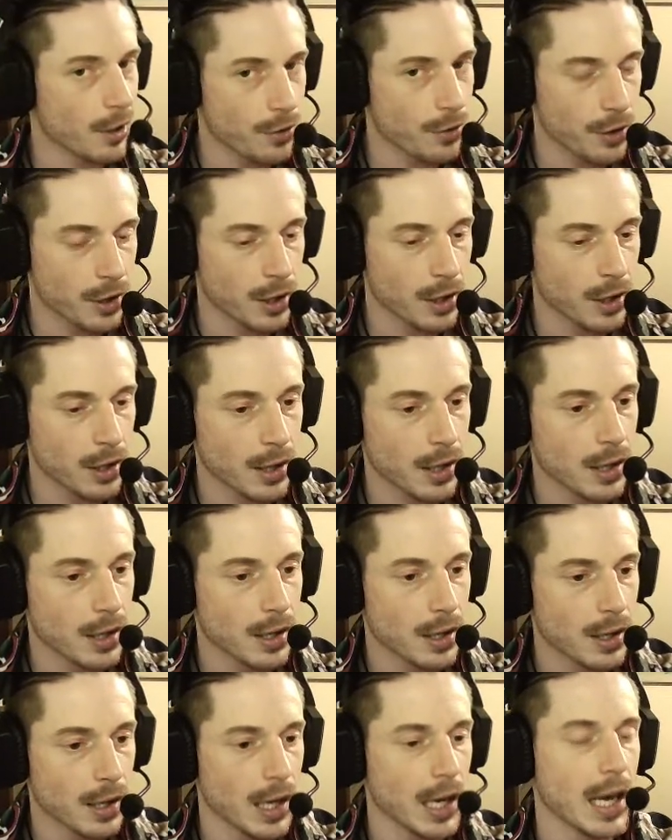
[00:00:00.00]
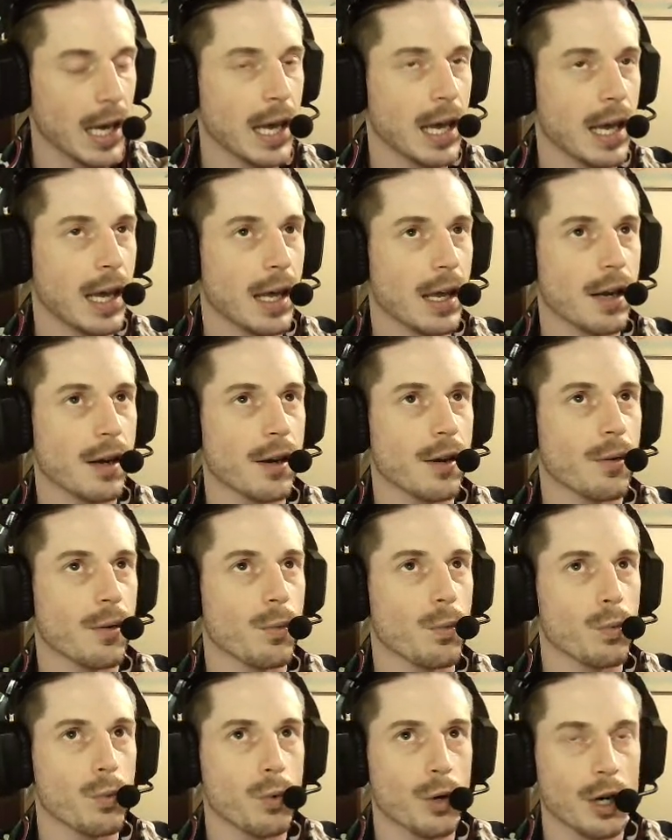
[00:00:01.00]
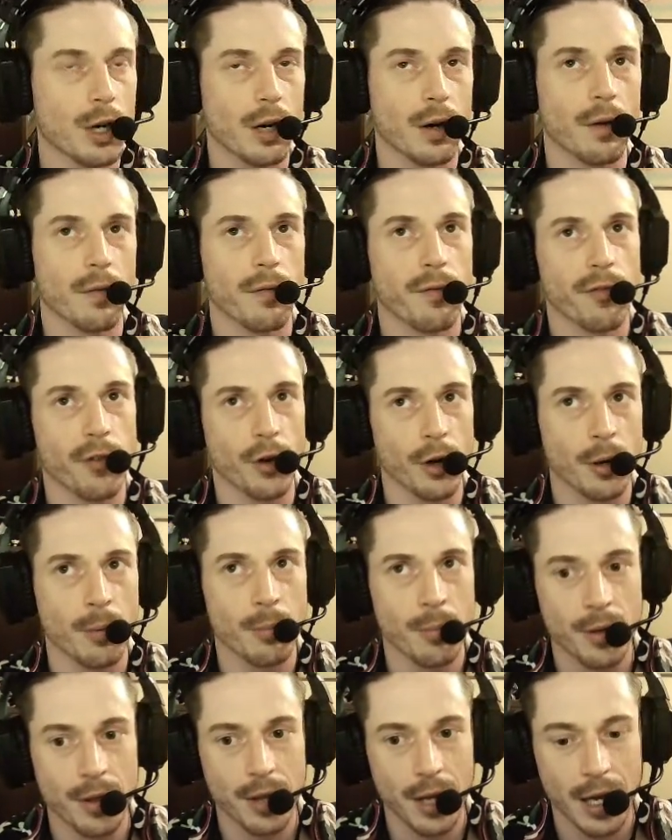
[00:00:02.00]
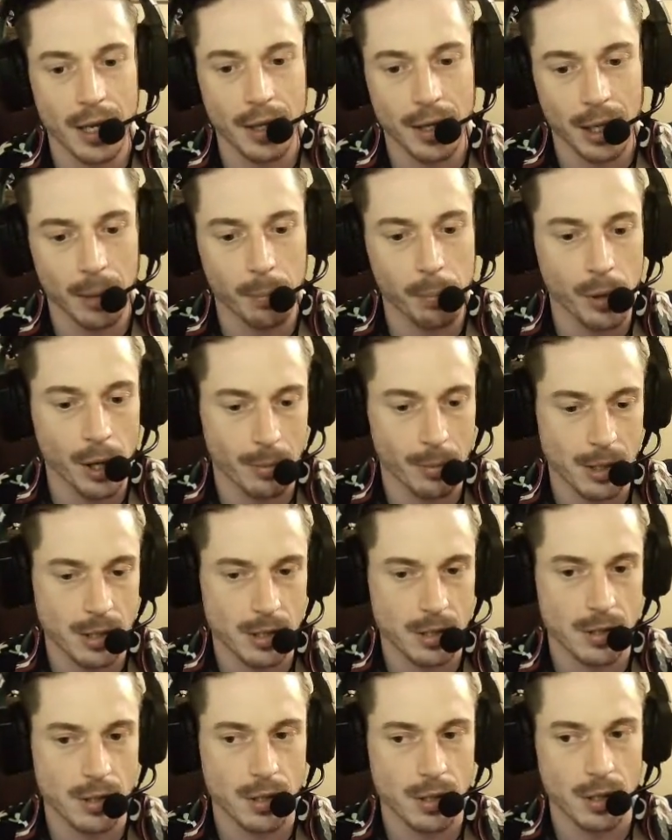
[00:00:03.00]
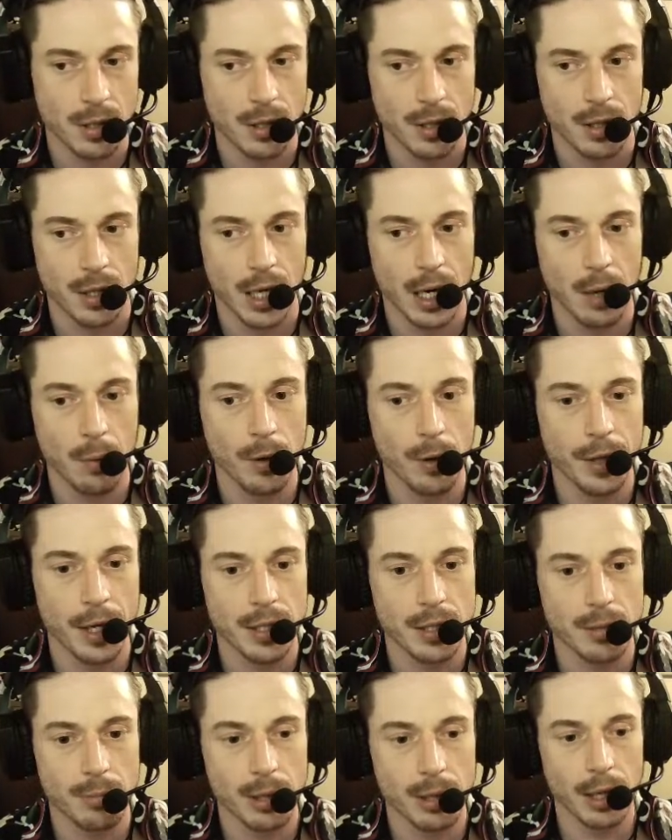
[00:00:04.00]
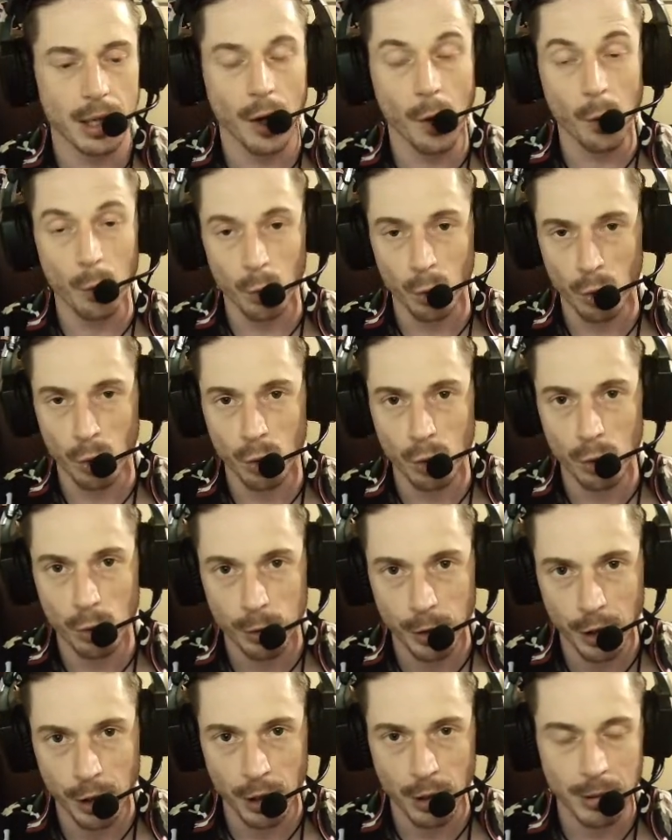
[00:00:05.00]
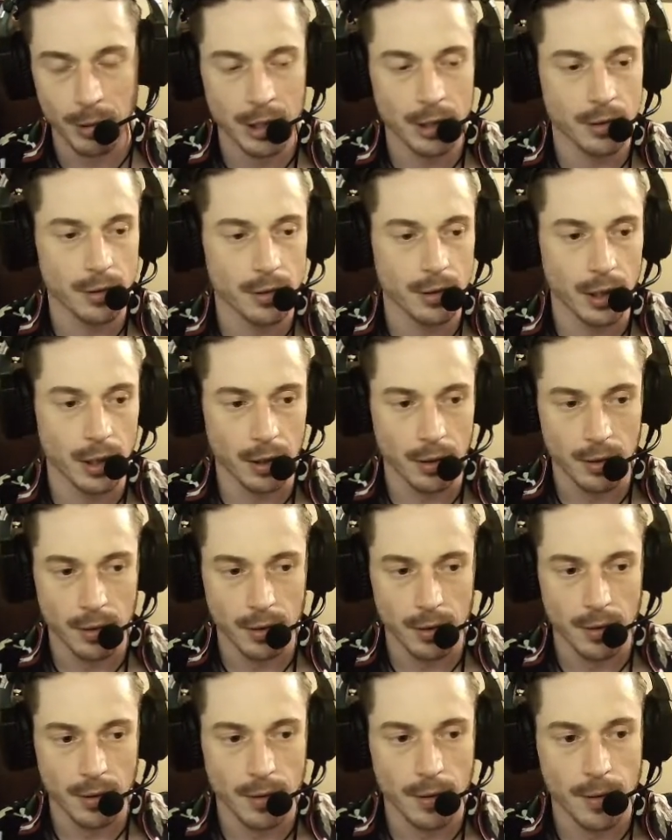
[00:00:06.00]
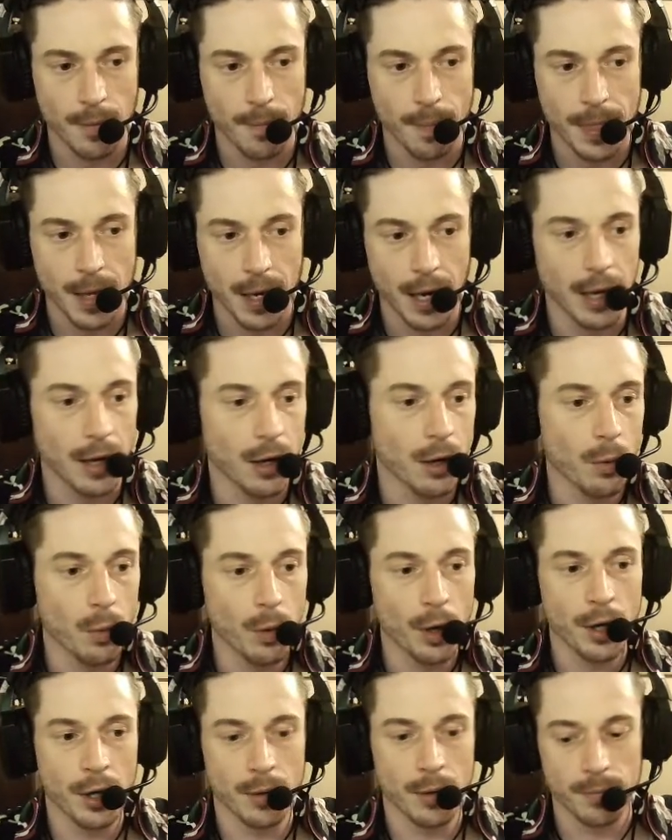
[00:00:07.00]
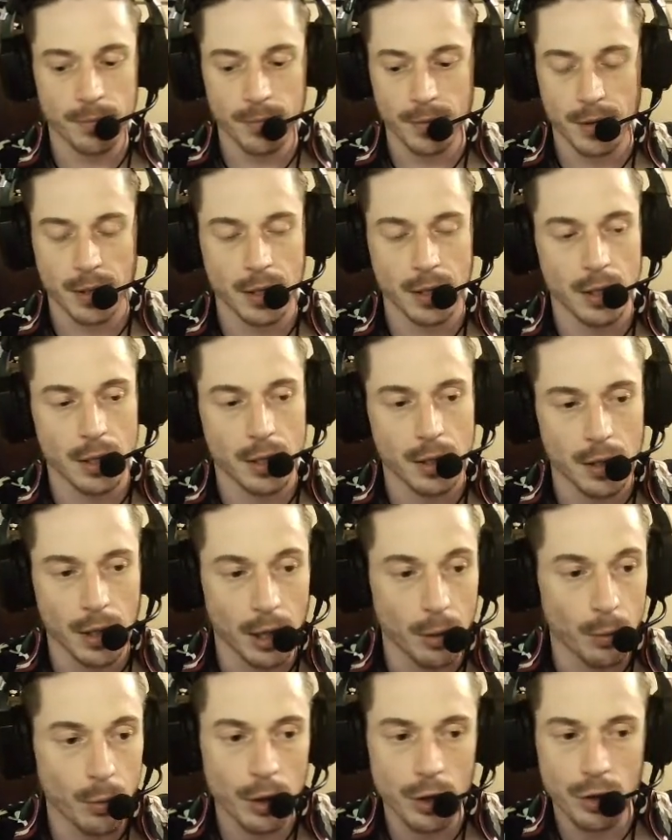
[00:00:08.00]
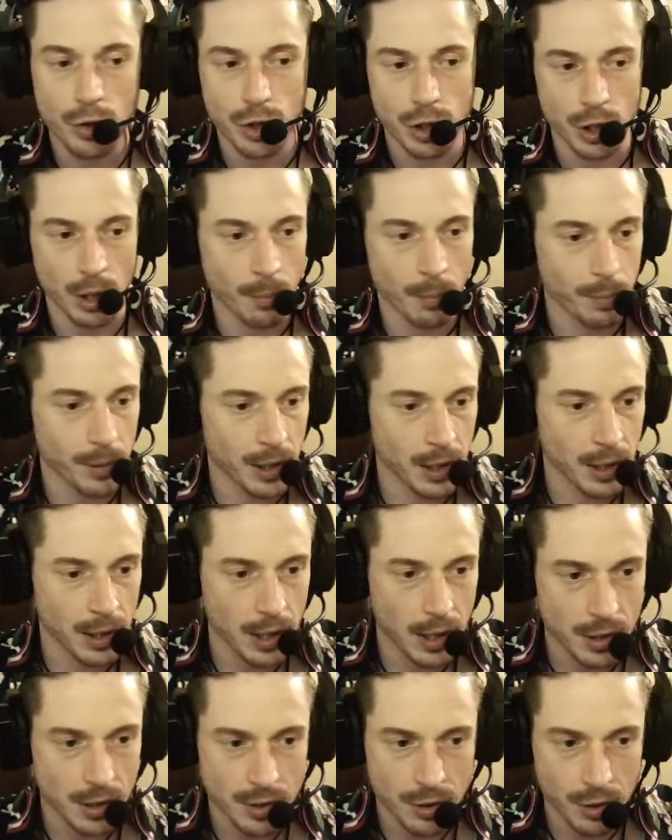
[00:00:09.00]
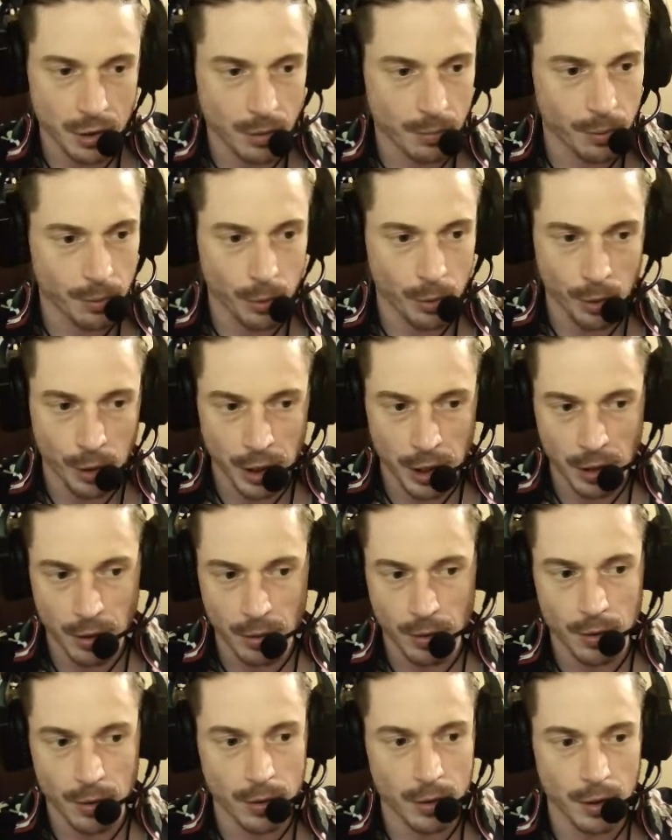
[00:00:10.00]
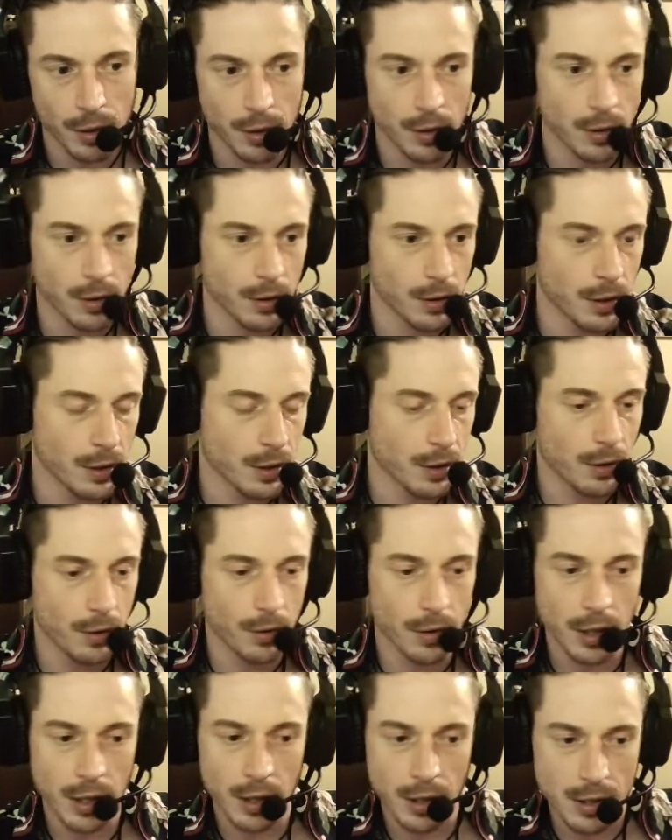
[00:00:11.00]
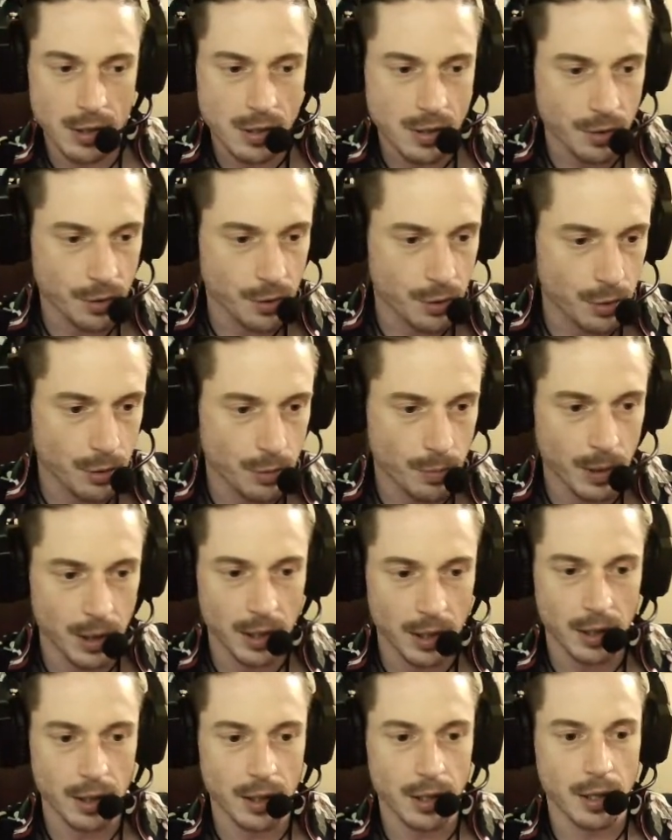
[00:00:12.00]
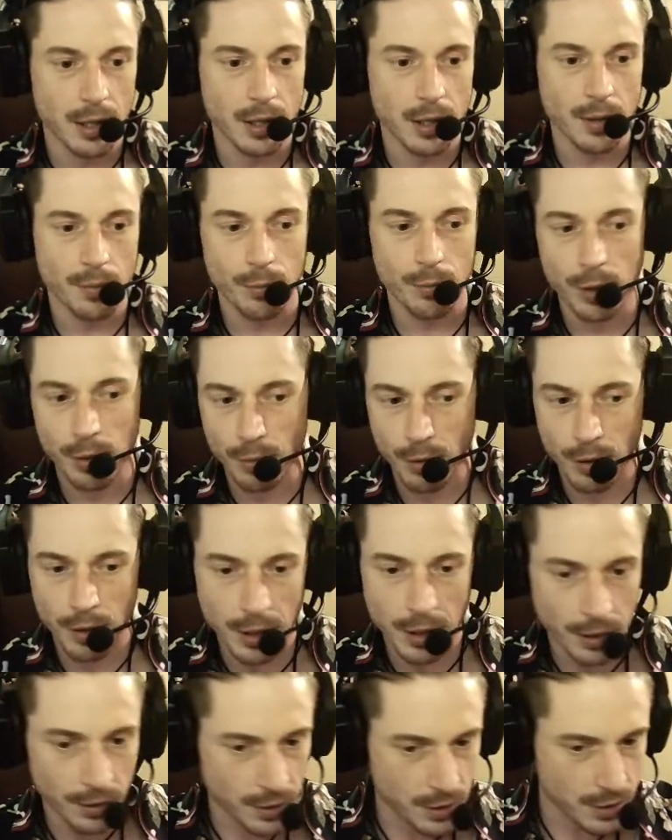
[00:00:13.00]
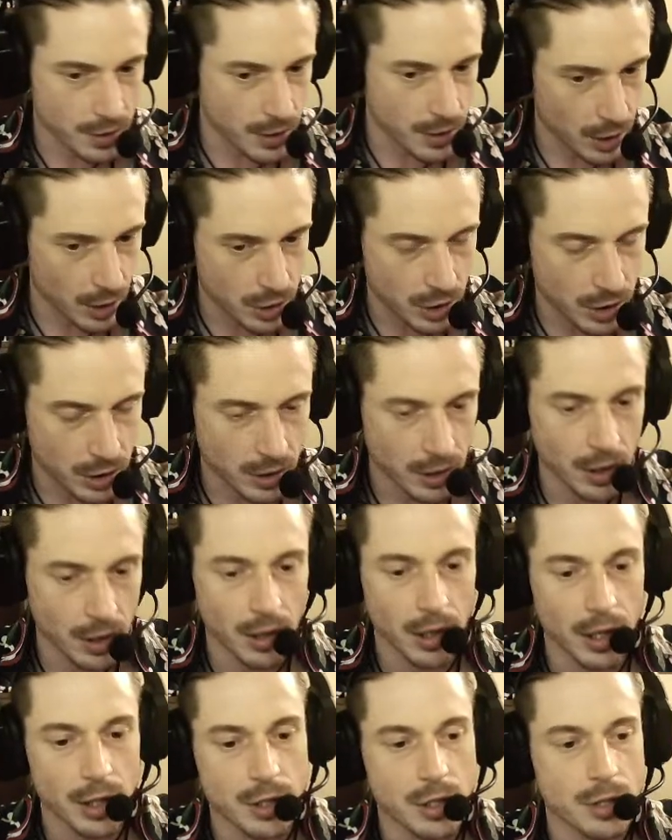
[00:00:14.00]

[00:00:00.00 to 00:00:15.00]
thing and work from that like premise. I want that to be like a rule, you know what I mean? Like, I don't want to jump in at a certain point, you know, in this loop and rerun like this section. No,